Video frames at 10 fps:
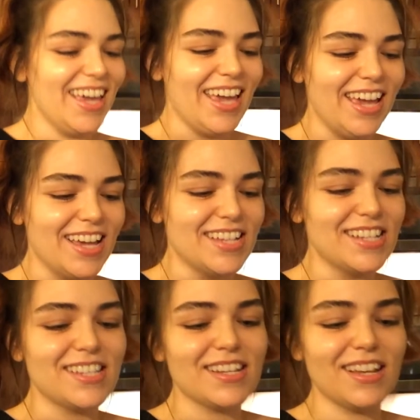
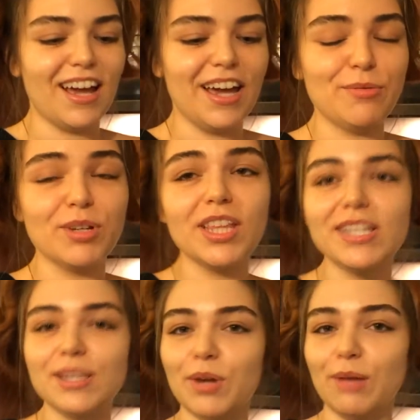And I
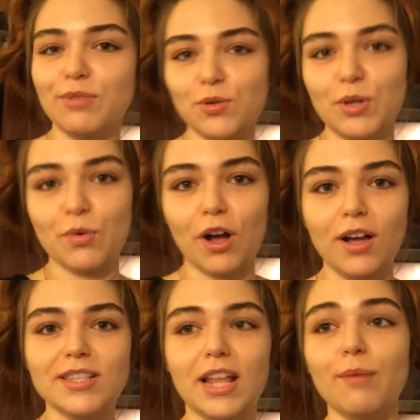realized that what I was doing
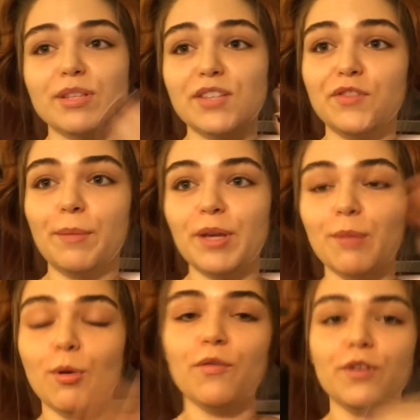wrong is that I was flipping
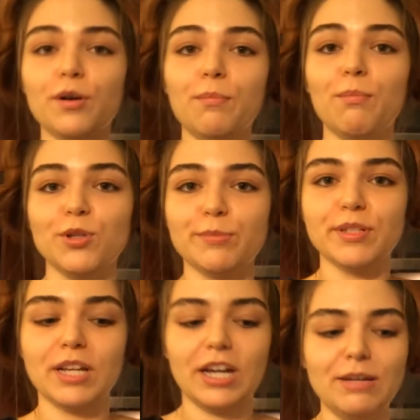them over multiple
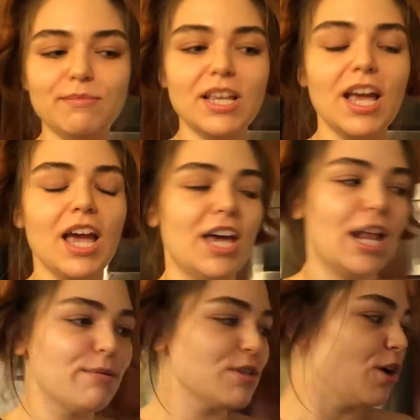times, and
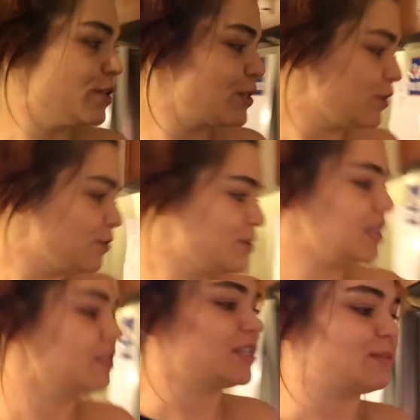I was also using the